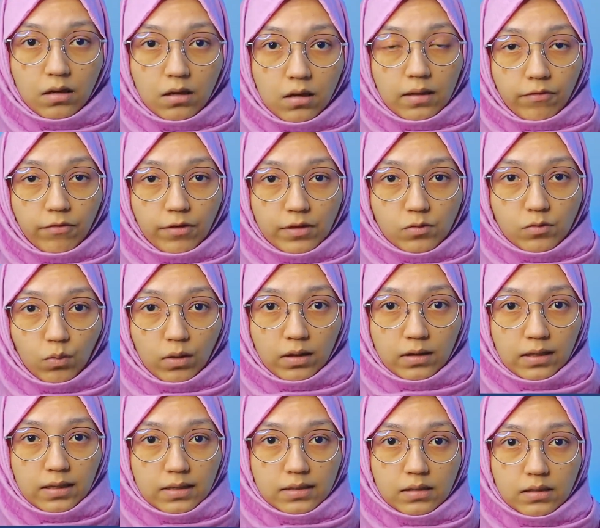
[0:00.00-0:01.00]
The first one
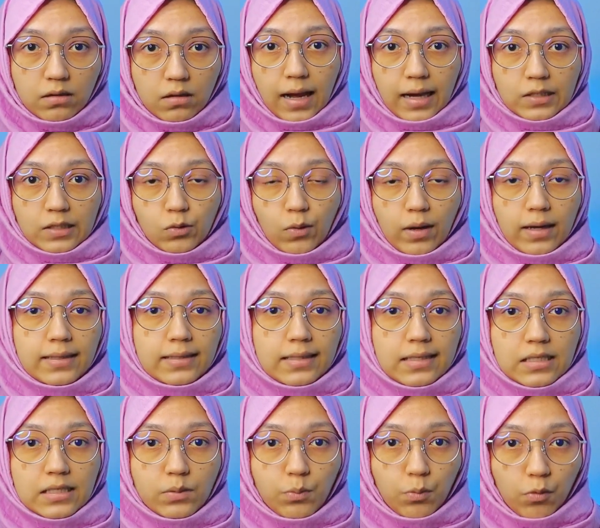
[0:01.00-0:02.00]
is I joined
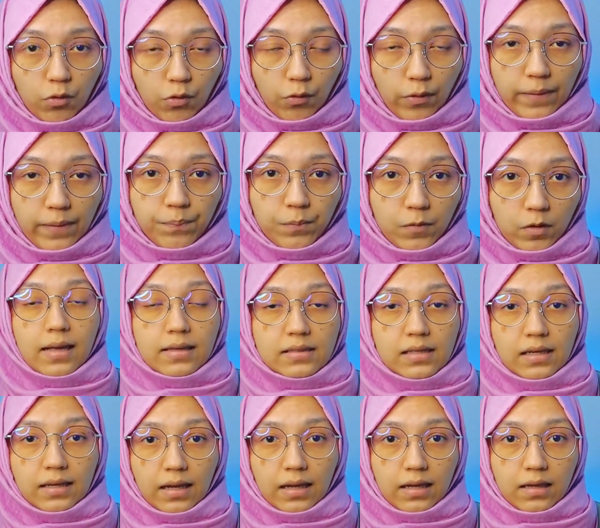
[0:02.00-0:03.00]
this program, and
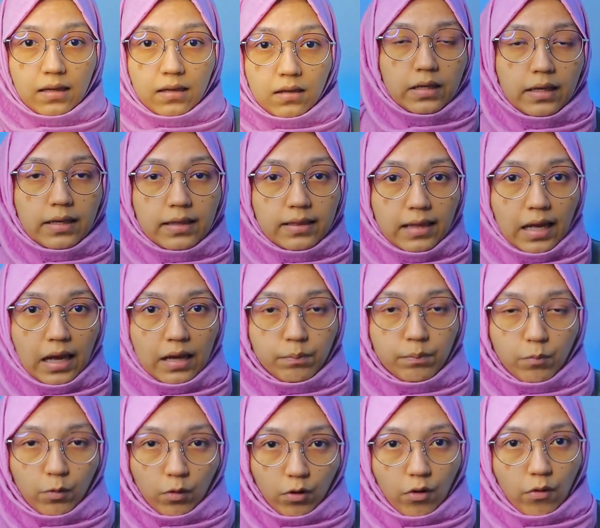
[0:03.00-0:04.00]
second, in that
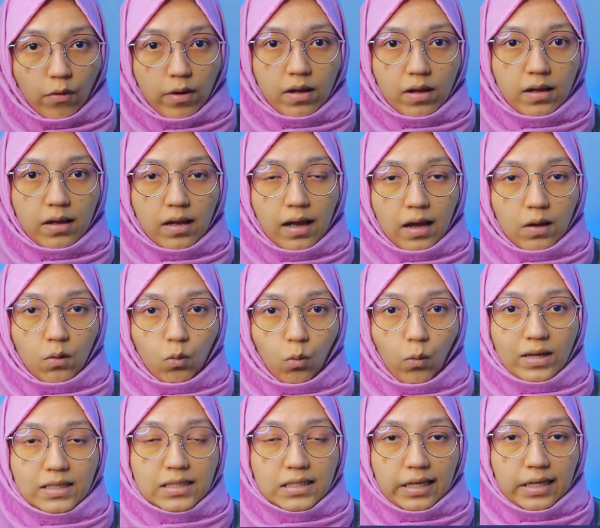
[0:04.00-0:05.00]
program
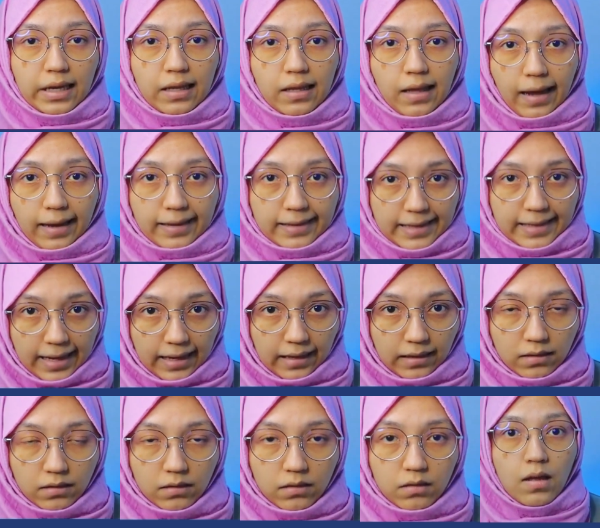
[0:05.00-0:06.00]
what skill I
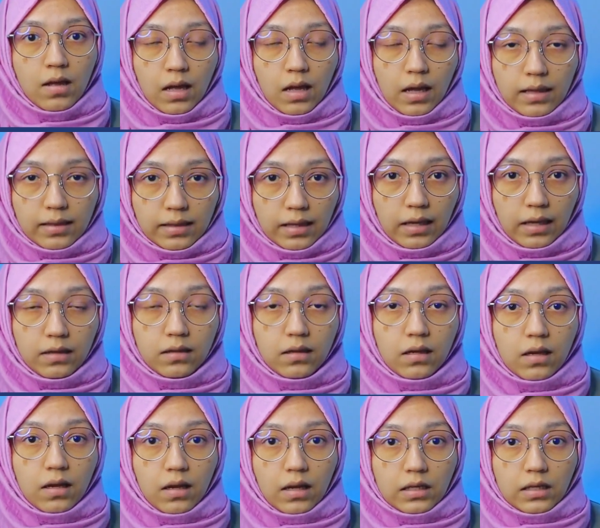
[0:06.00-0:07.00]
gained, and then
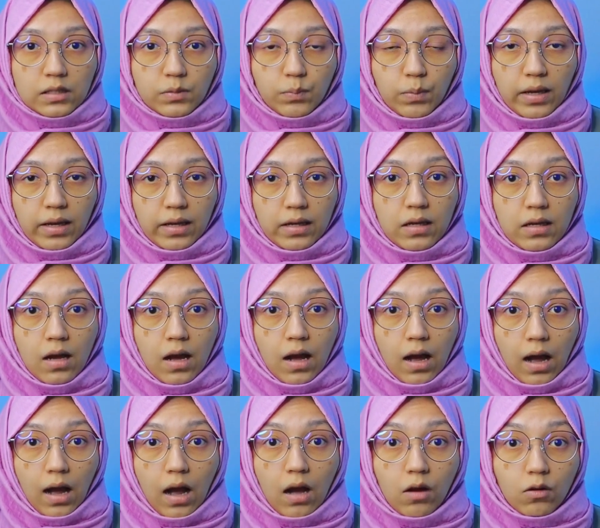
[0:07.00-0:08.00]
explain
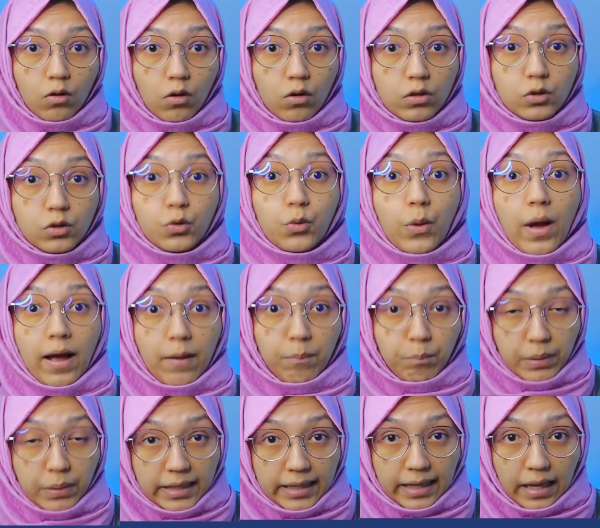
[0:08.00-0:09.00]
how good you have
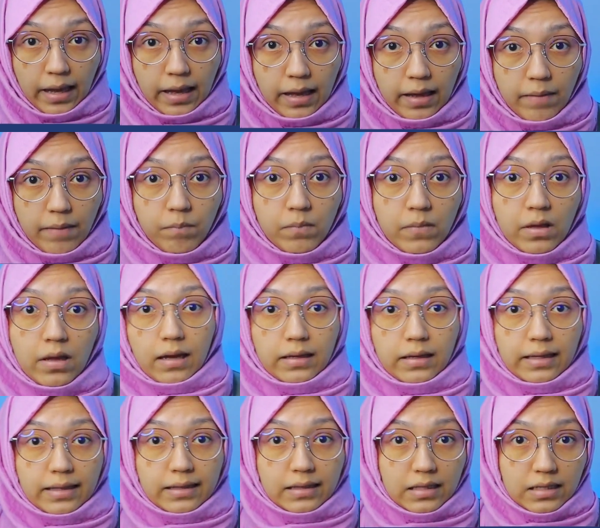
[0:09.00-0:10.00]
become
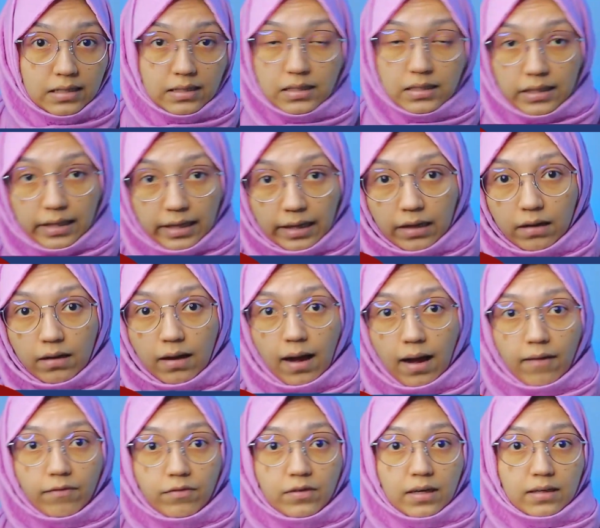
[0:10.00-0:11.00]
in this skill
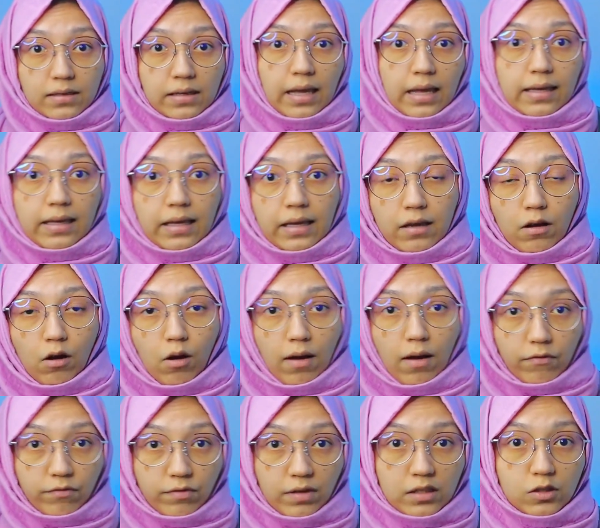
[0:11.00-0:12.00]
after taking or
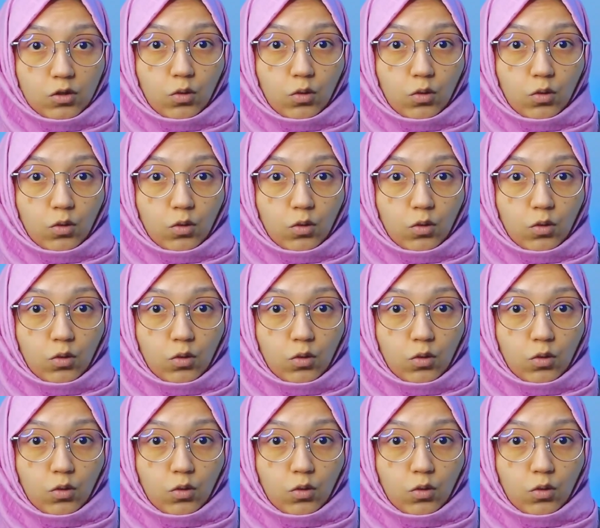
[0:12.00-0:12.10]
after